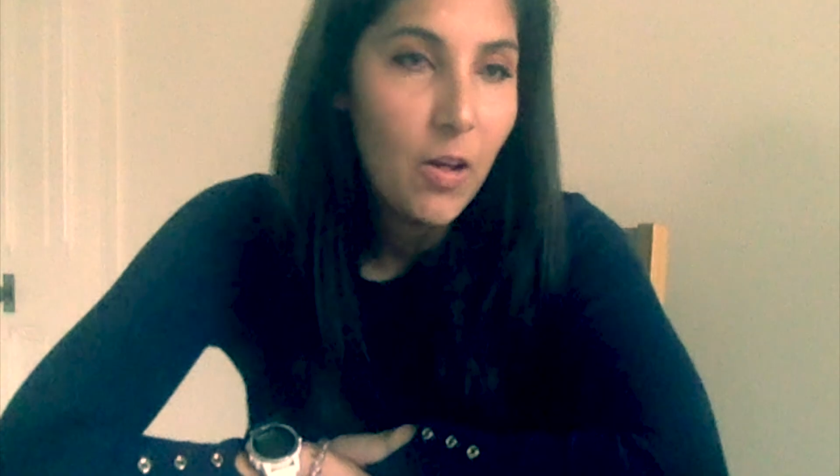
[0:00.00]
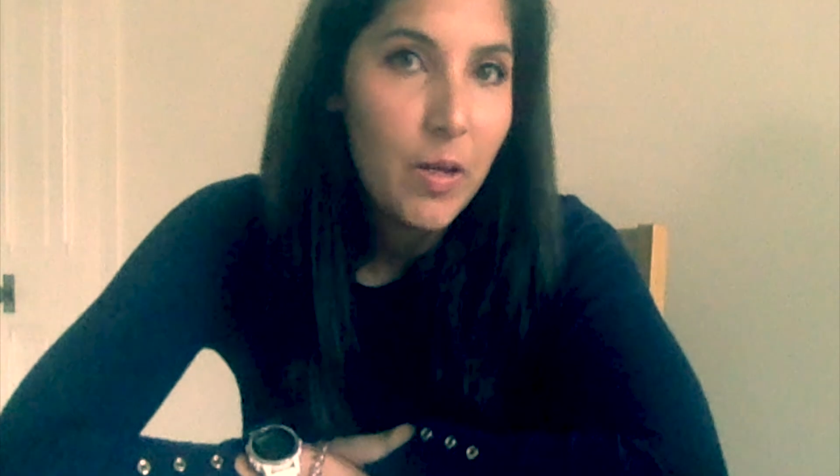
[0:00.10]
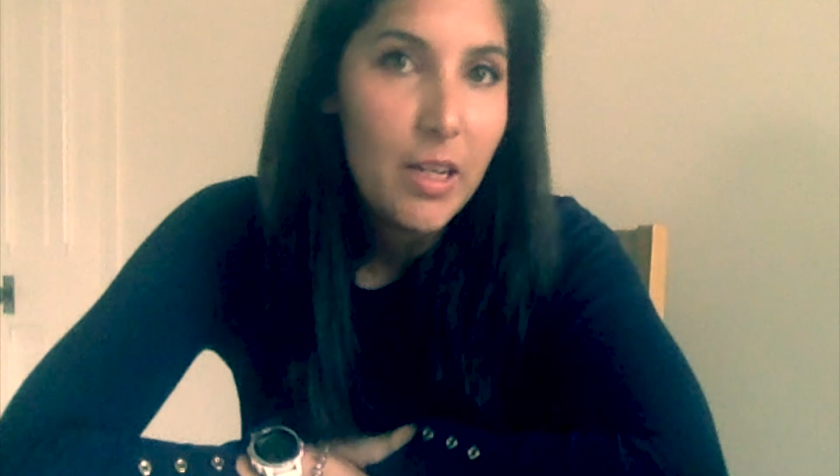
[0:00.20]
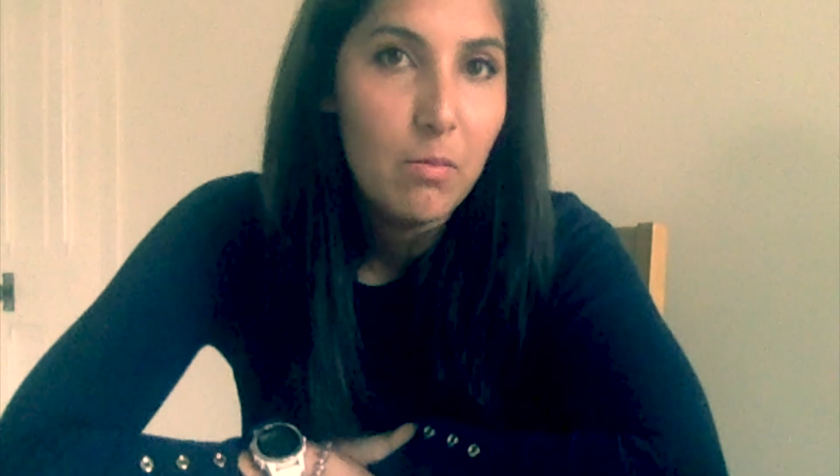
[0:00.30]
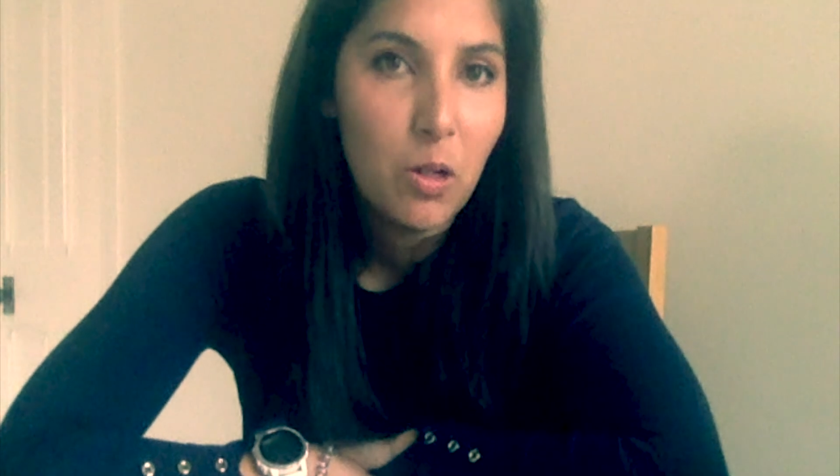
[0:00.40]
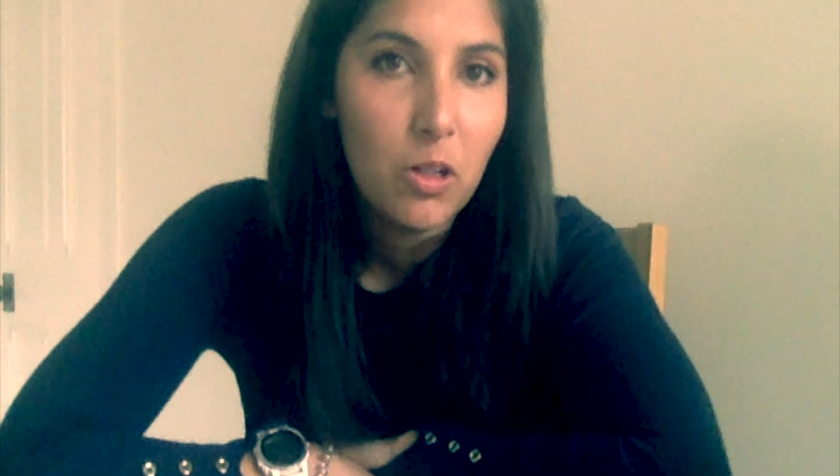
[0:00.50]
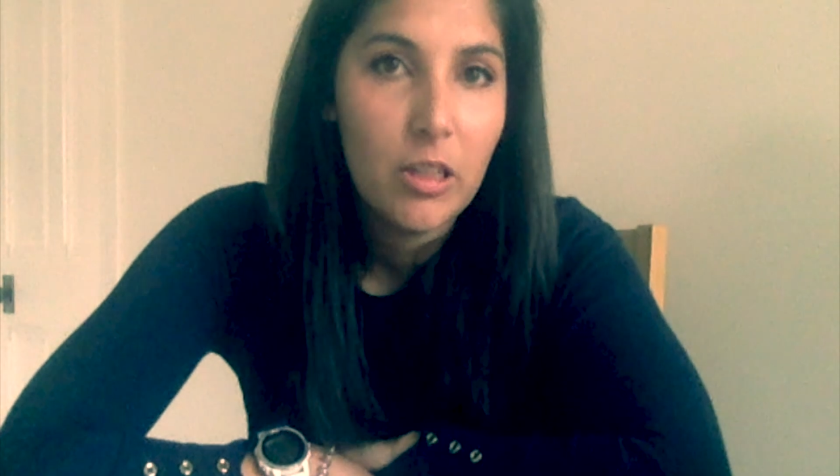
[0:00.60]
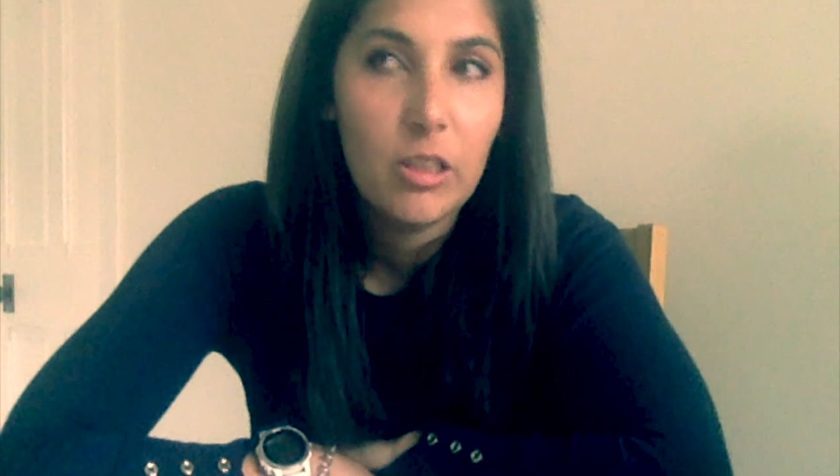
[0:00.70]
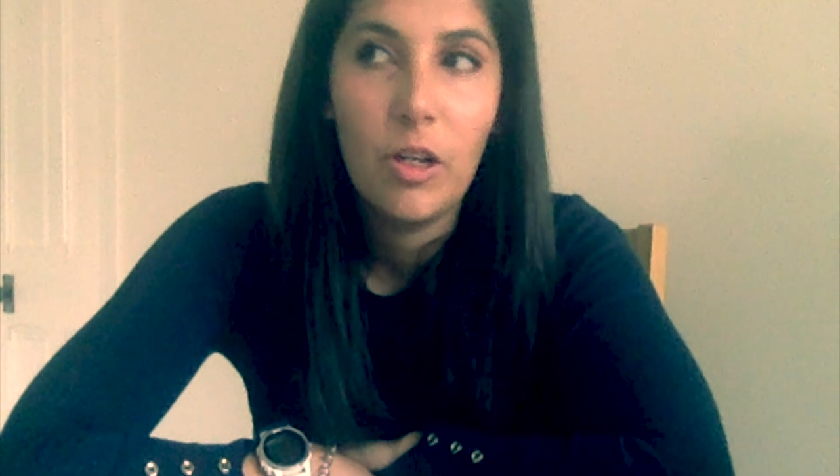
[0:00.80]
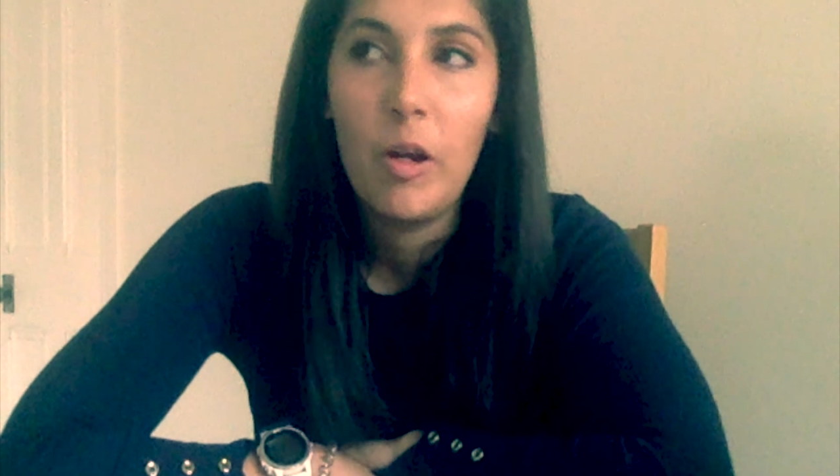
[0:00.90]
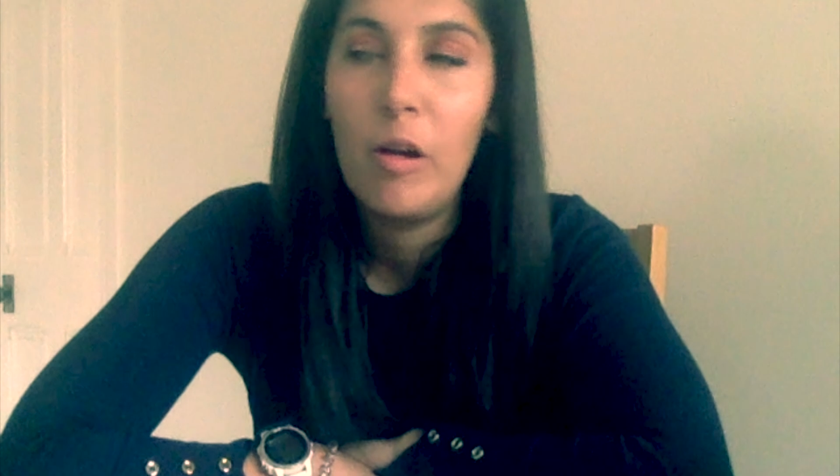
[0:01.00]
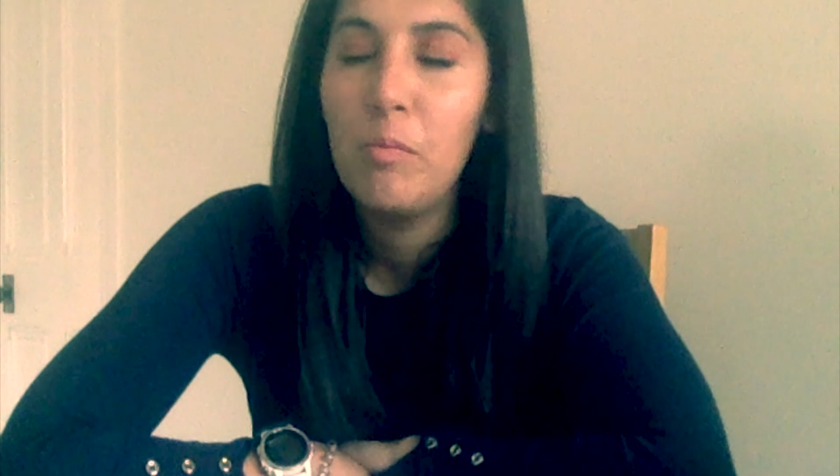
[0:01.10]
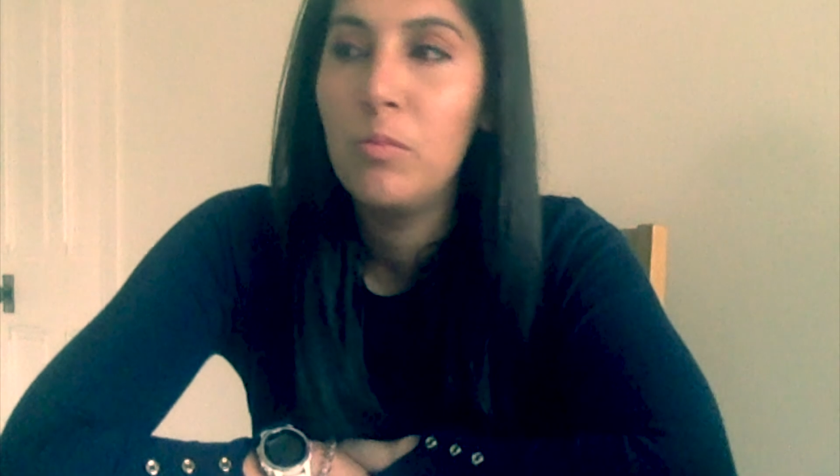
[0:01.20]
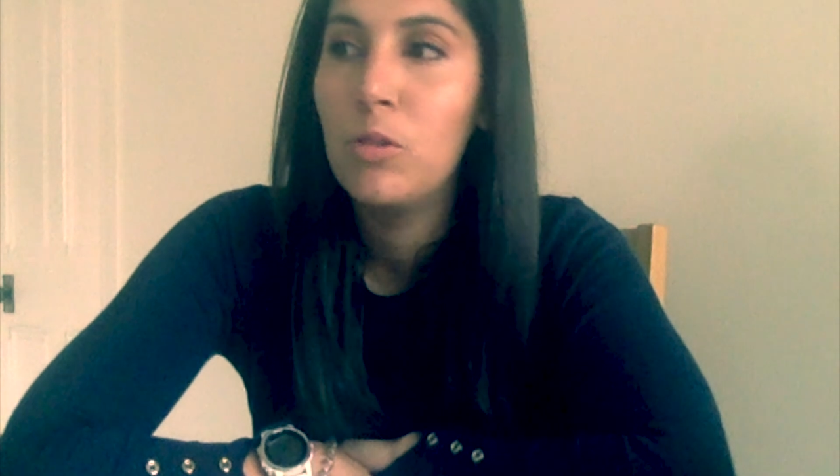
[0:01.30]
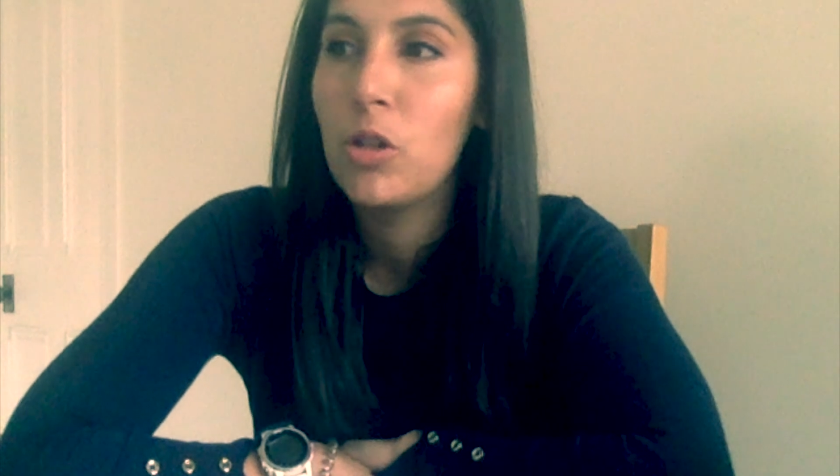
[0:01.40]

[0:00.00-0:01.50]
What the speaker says: So e-block. So I'm